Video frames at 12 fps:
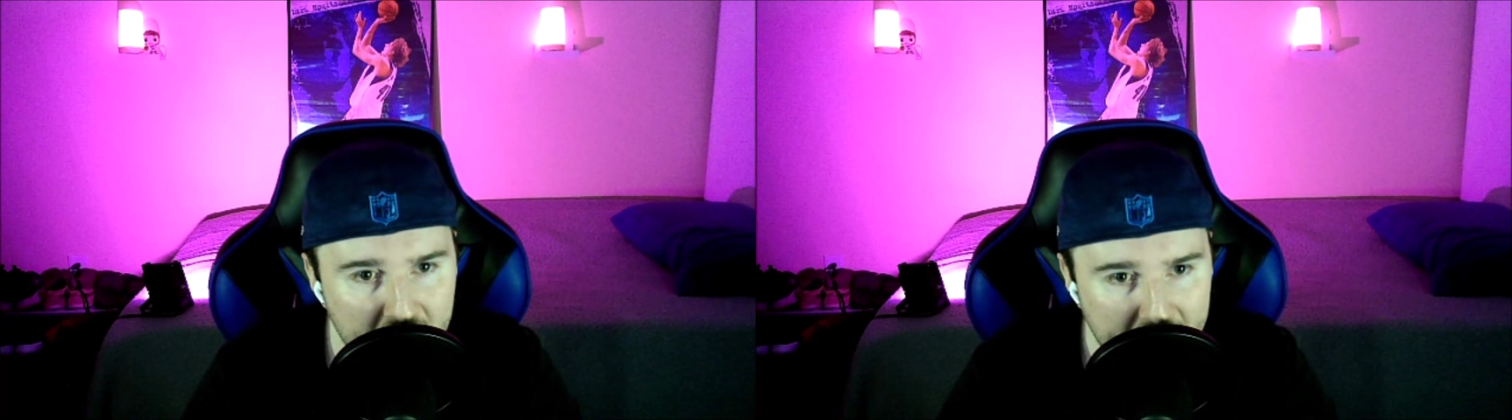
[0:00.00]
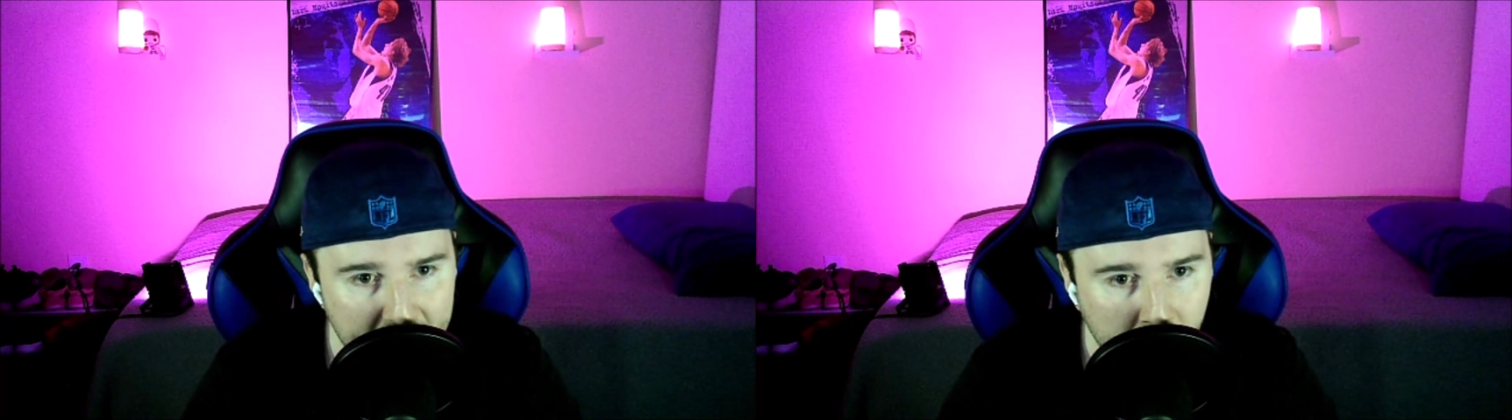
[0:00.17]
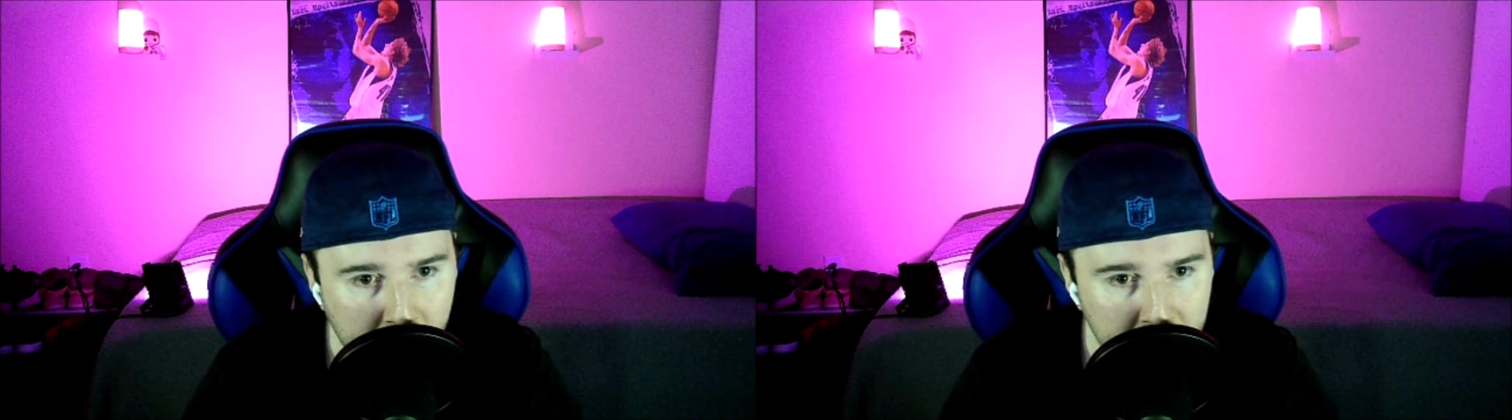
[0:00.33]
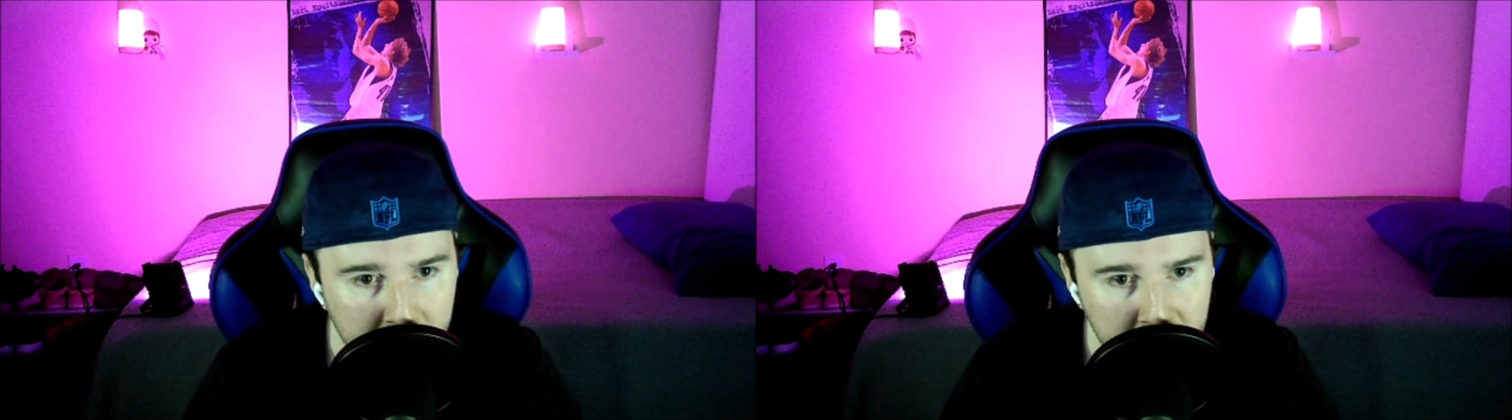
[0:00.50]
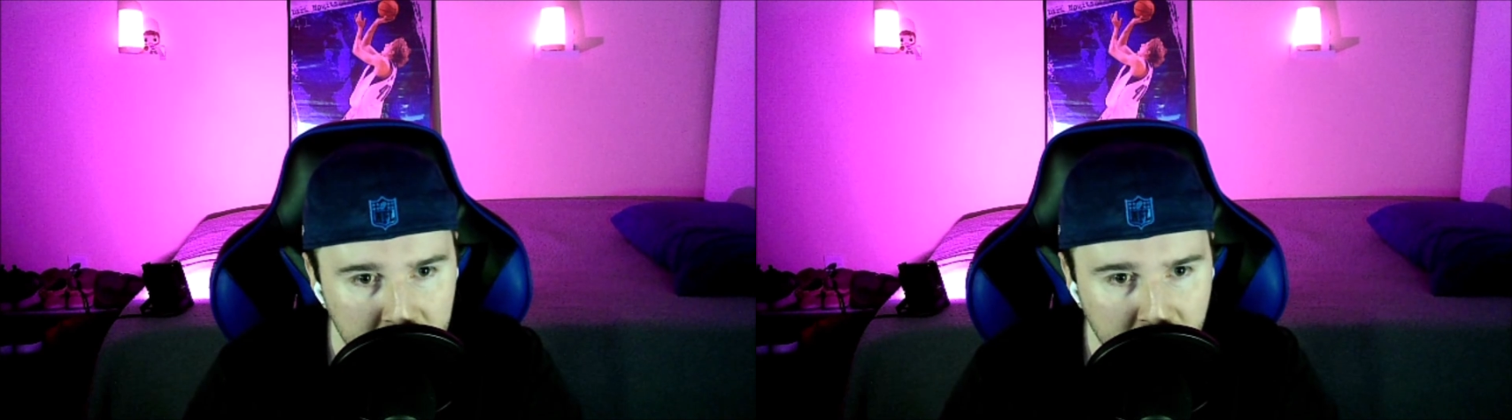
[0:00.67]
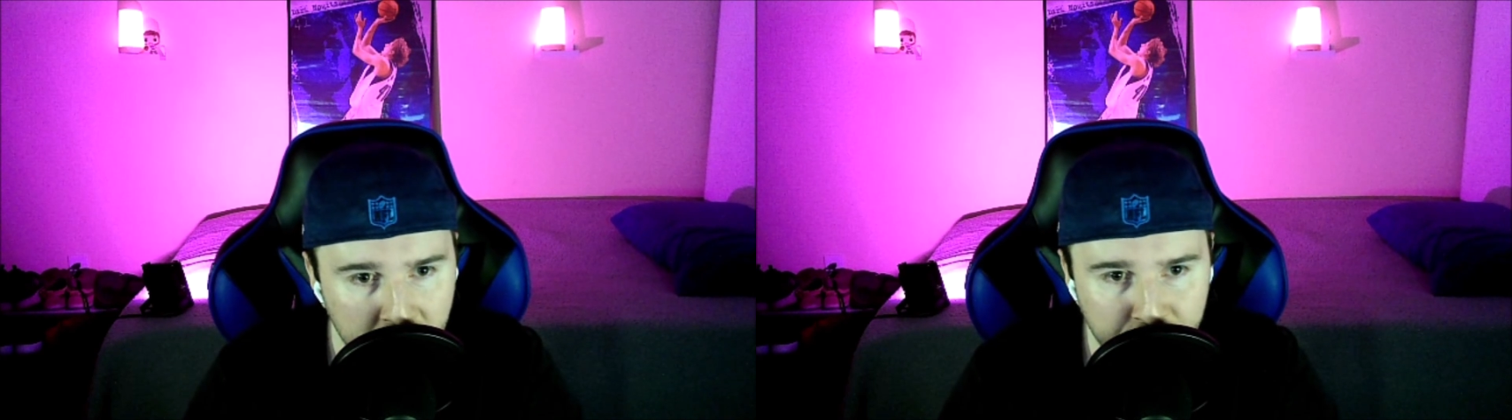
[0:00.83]

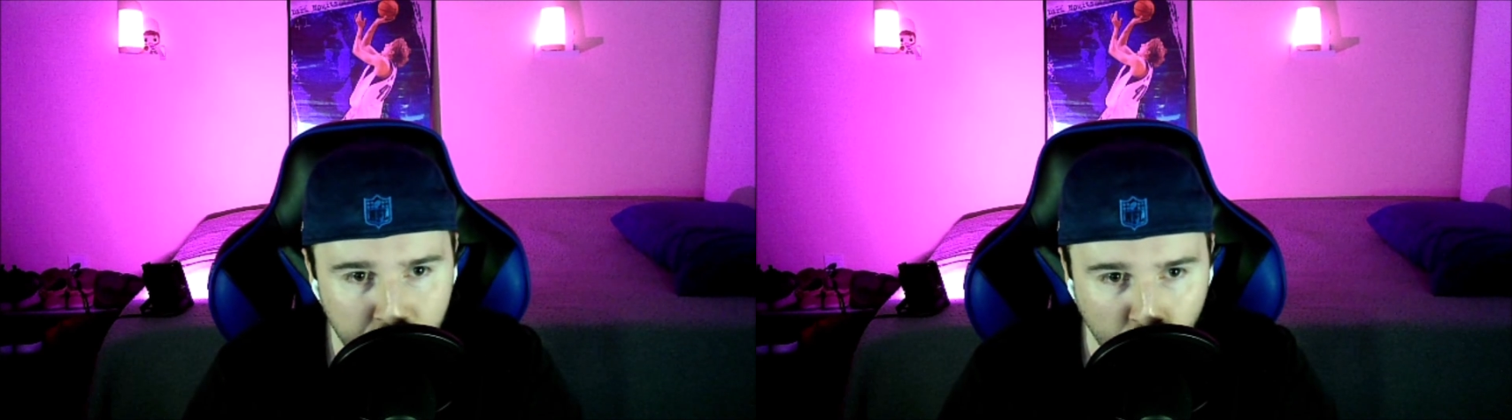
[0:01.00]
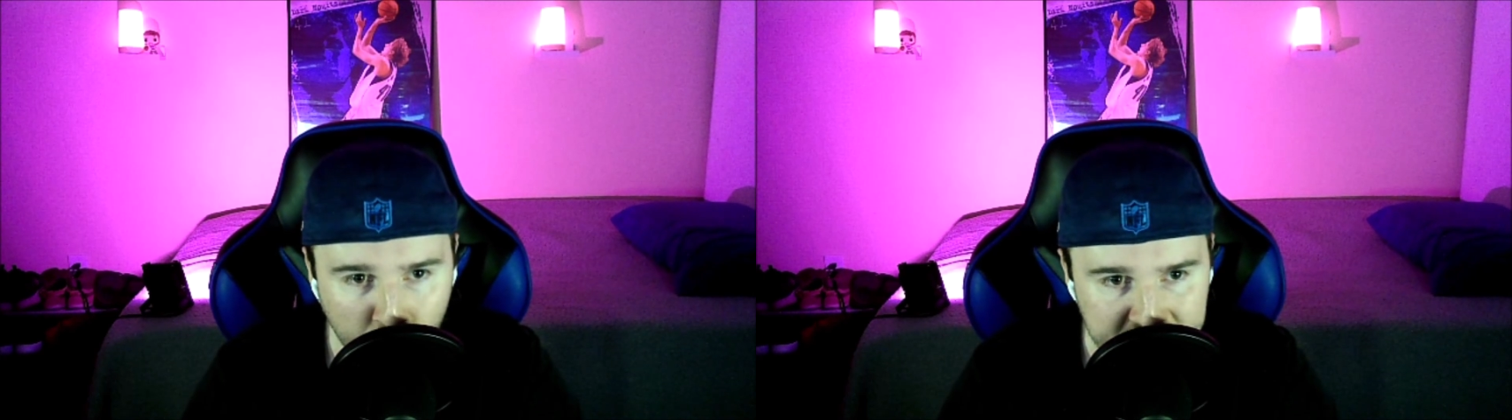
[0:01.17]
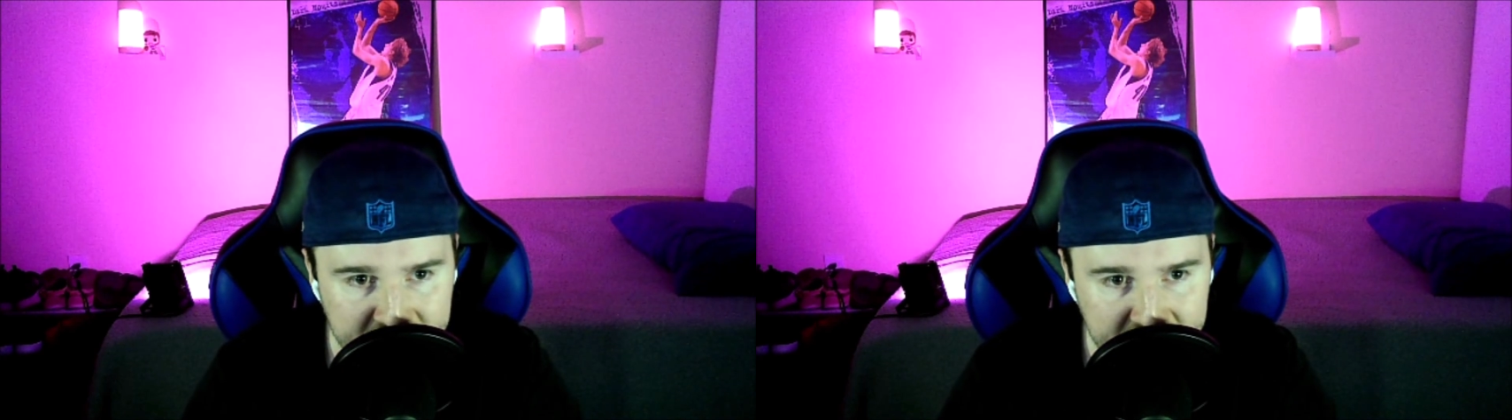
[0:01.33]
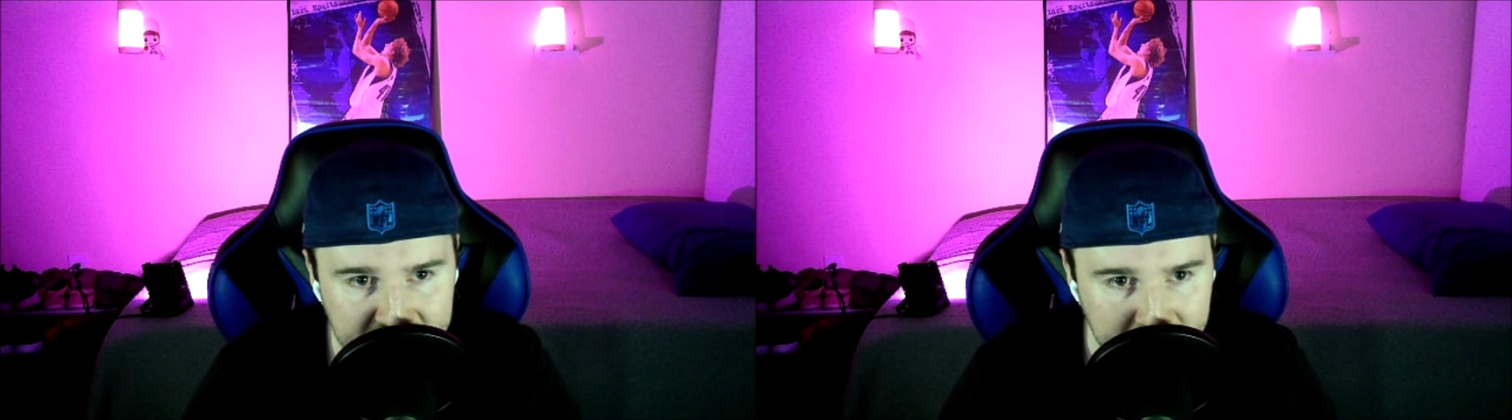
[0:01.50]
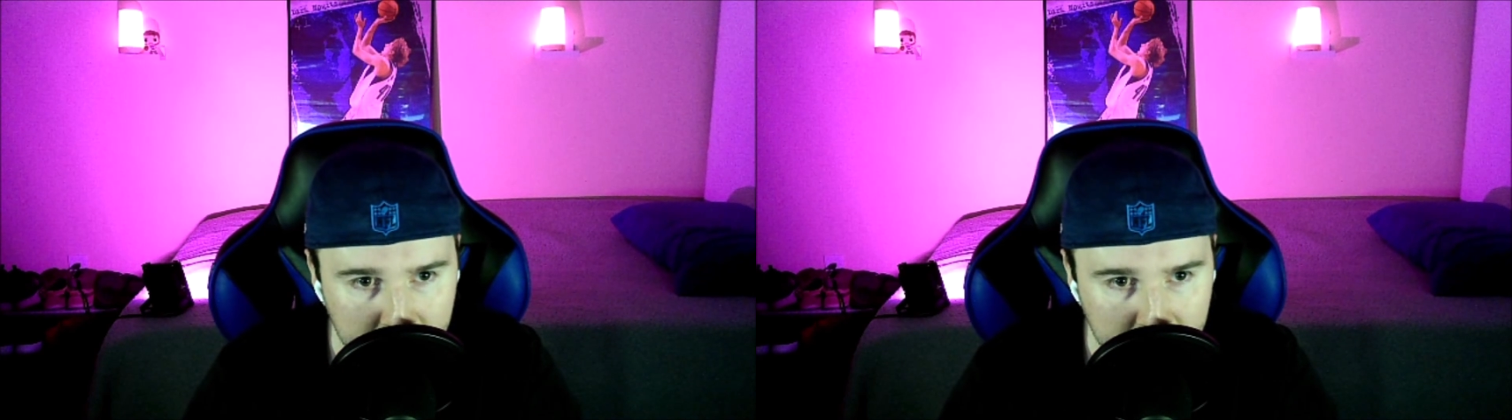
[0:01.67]
LA 4-6 in